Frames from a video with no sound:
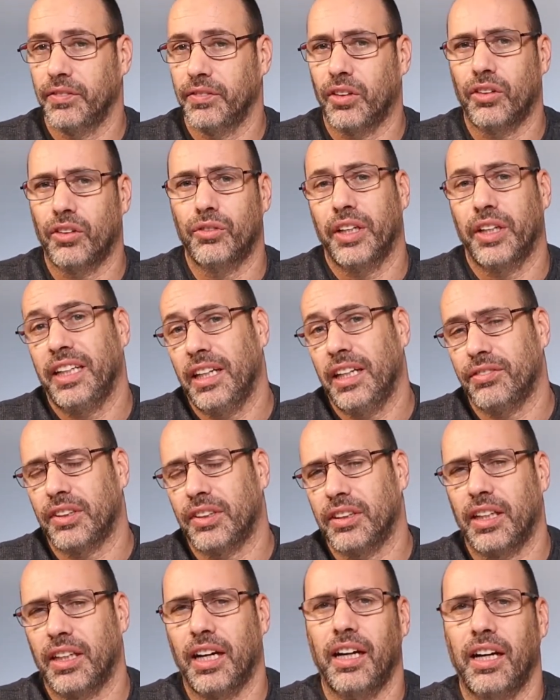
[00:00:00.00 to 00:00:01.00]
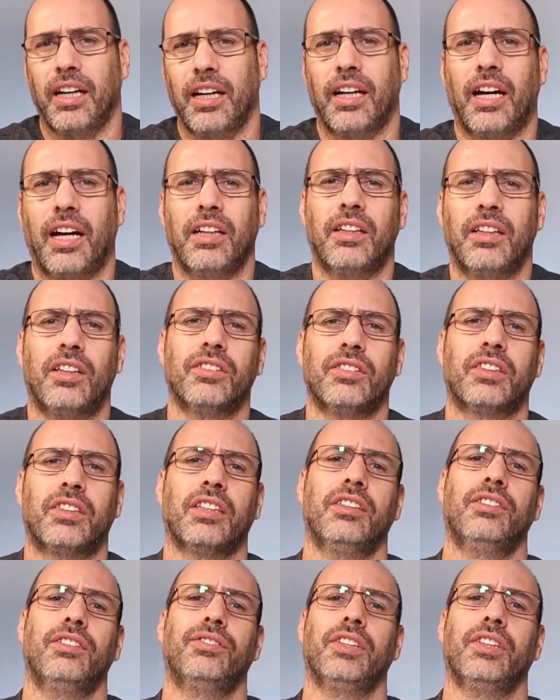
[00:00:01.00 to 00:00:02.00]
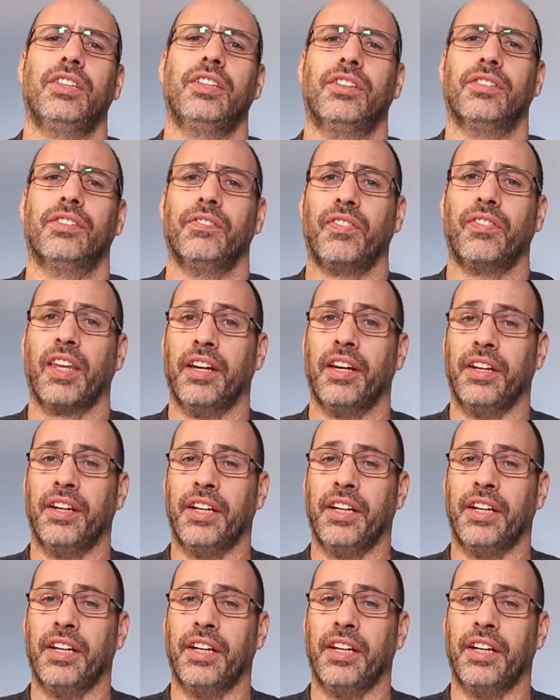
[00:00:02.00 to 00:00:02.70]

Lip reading: or whenever I launch a new video.